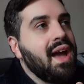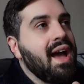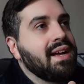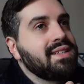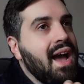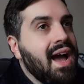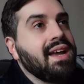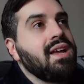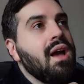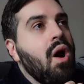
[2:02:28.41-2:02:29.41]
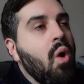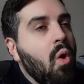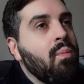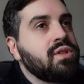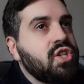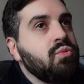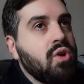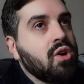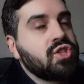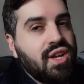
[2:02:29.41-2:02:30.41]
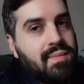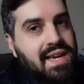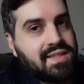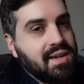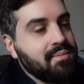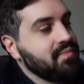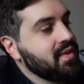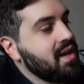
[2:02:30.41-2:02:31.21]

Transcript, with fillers: And I hope to God she makes it.